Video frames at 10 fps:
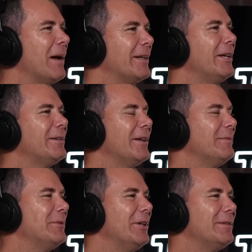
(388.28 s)
Mate,
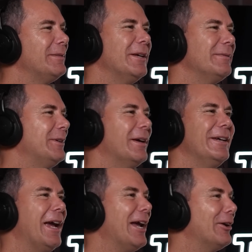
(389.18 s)

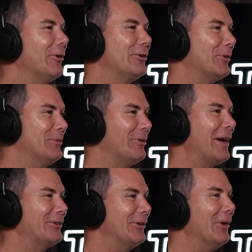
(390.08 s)
you're hanging on to them
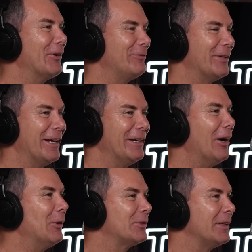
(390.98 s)
far too long if you're getting
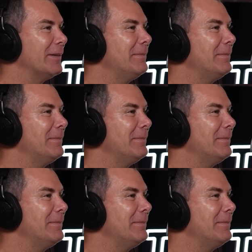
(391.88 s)
holes in them.